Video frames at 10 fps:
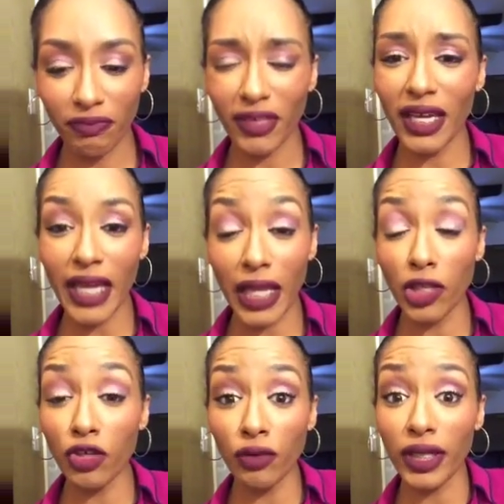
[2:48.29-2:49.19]
Again,
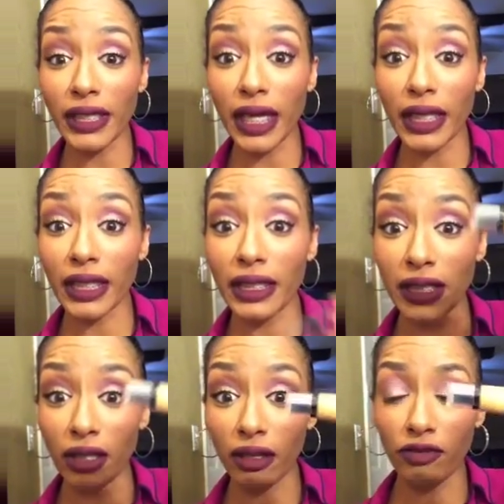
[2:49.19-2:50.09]
you don't need to add the
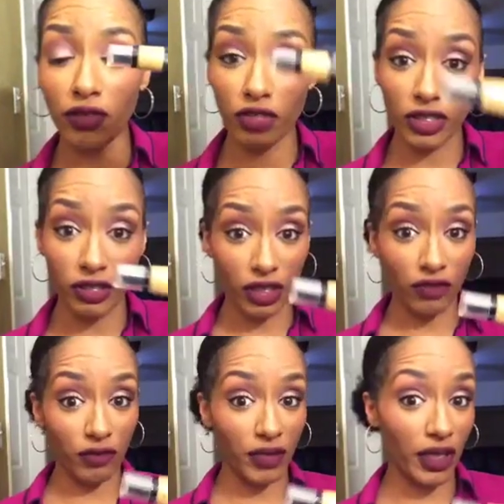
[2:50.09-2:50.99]
concealer if you're just looking
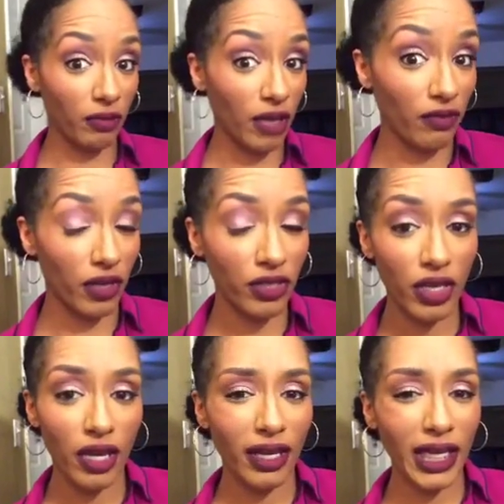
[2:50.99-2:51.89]
for medium coverage.
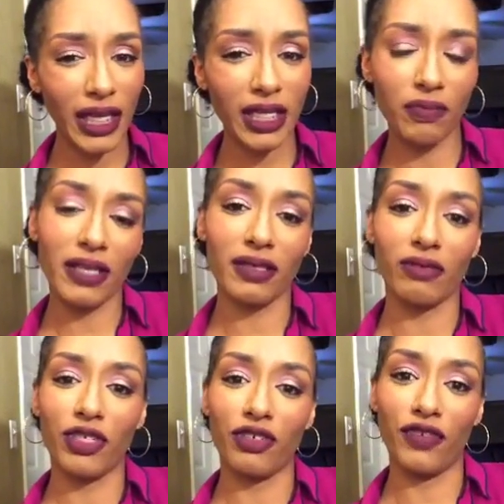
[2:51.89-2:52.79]
Kind of depends on
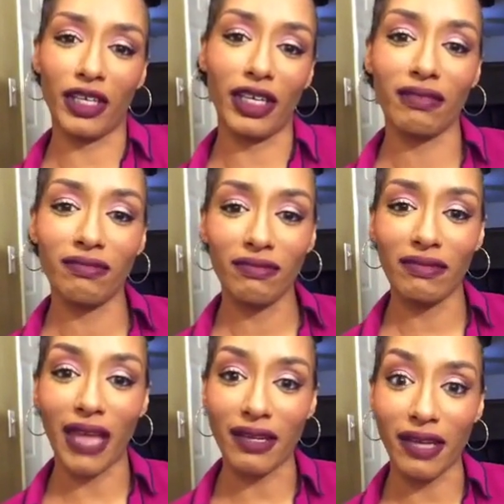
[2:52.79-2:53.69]
what you're feeling
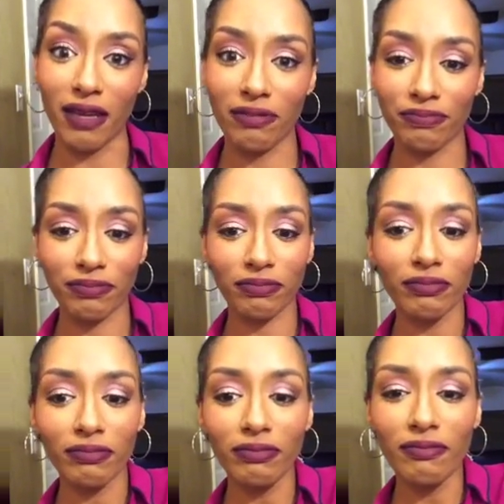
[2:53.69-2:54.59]
that day.
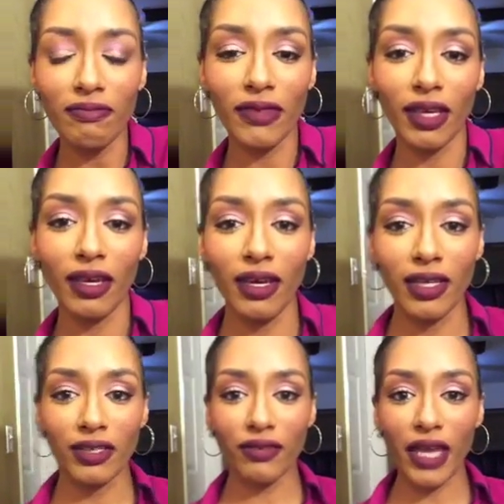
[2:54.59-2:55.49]

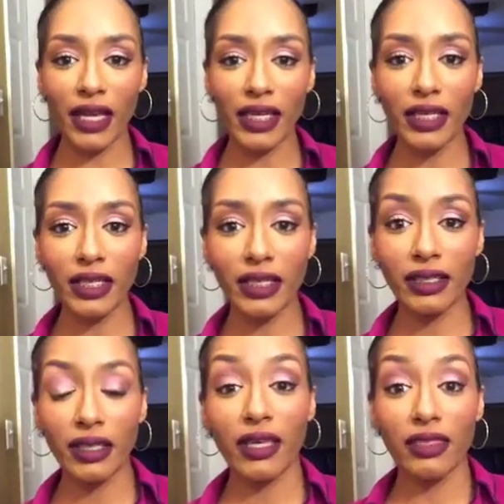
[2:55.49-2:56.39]
So that
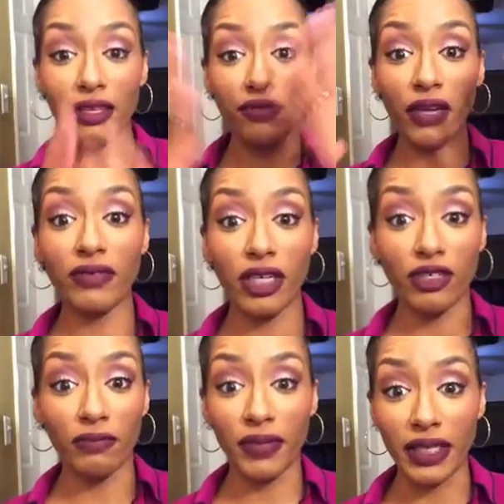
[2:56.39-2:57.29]
is the
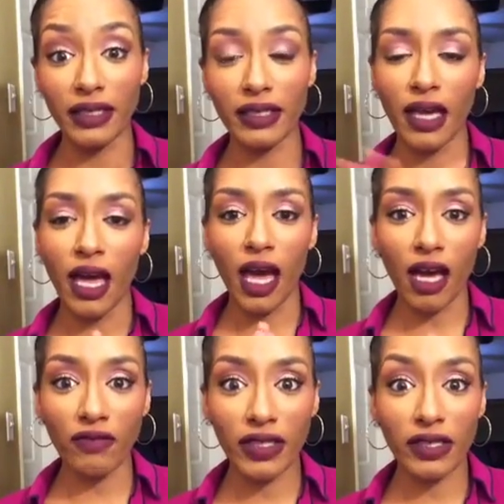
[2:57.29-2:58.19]
foundation piece.
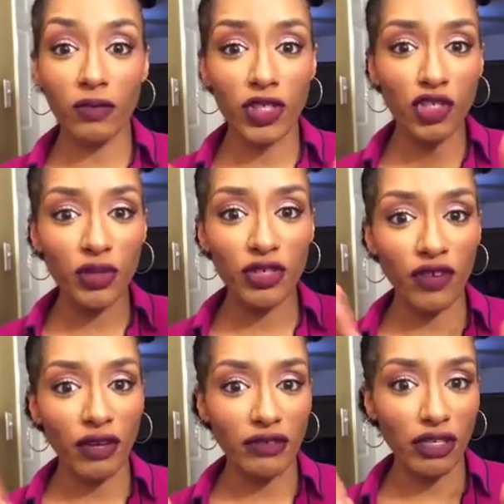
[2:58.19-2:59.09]
Obviously, once you put your
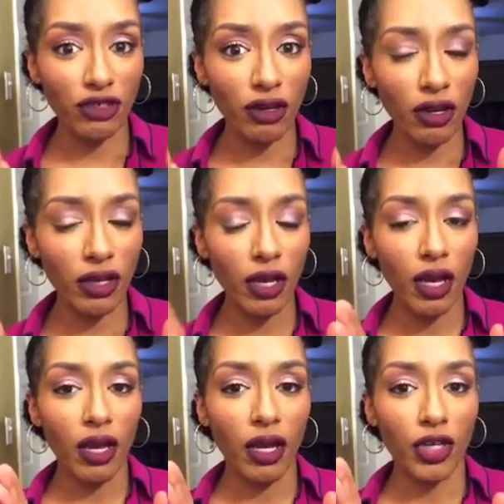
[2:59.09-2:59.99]
foundation on,
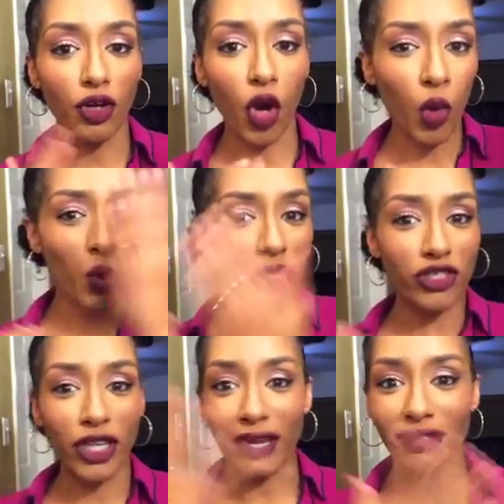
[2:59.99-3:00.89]
you're all one
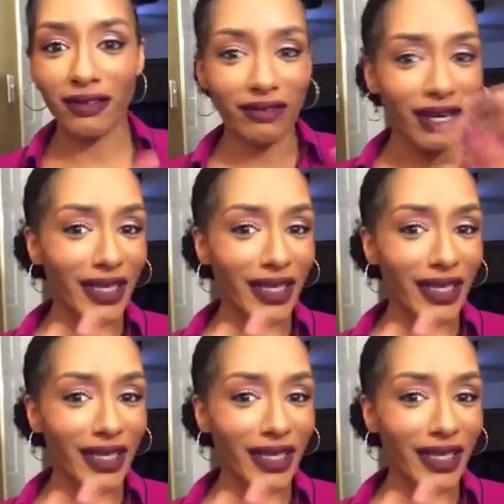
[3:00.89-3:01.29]
shade, right?